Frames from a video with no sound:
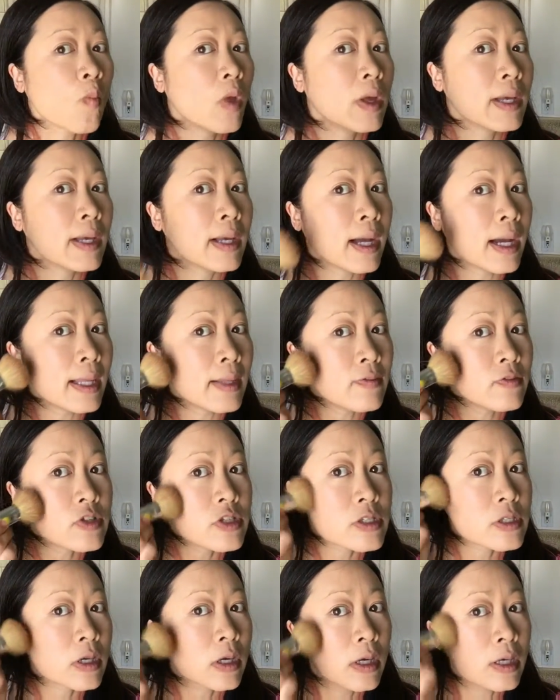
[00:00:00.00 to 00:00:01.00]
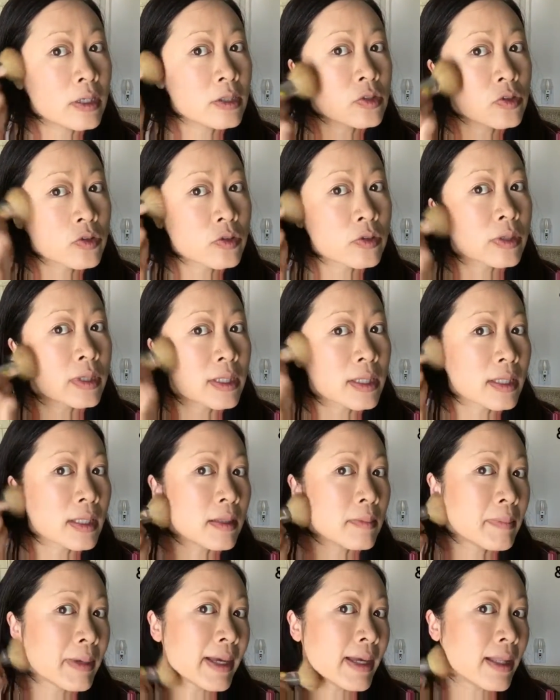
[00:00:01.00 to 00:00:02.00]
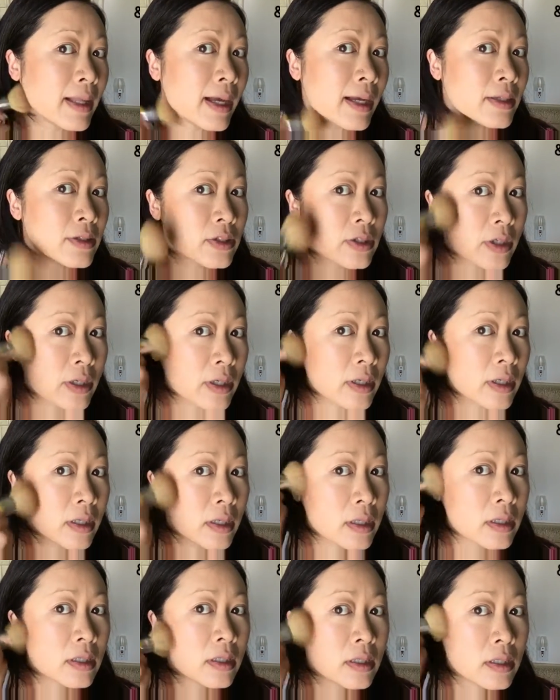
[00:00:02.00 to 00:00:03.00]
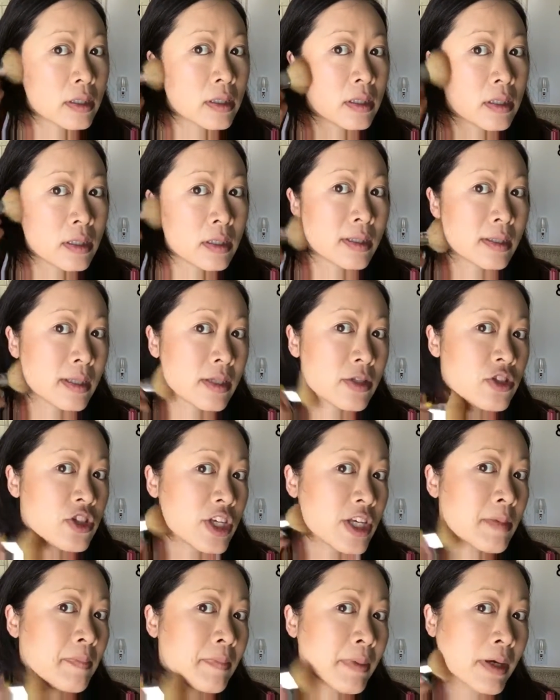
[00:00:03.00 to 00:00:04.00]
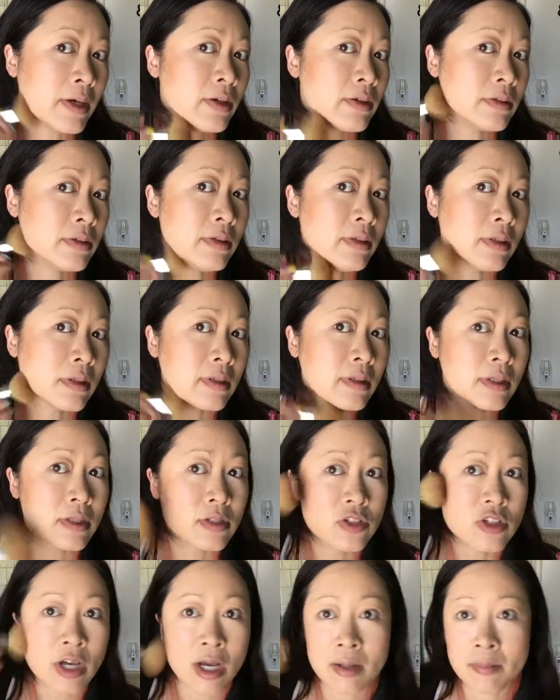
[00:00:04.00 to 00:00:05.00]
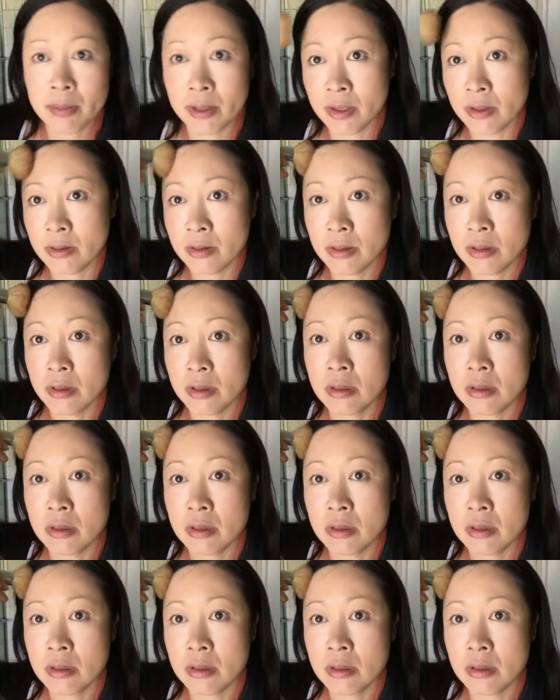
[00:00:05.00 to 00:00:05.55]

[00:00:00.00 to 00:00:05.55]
and kind of just contour a little bit under the cheekbone, the jawbone,